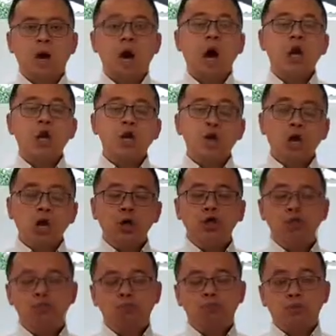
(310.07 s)
are
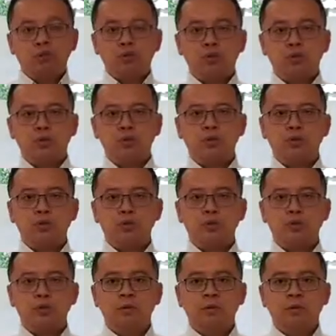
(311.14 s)
not reportable
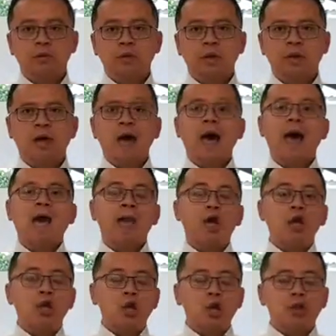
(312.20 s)
and are
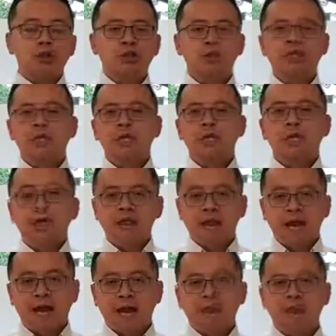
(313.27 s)
not a
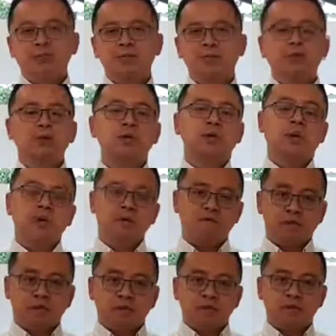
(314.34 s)
taxable
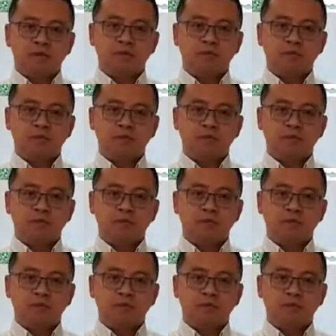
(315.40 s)
event.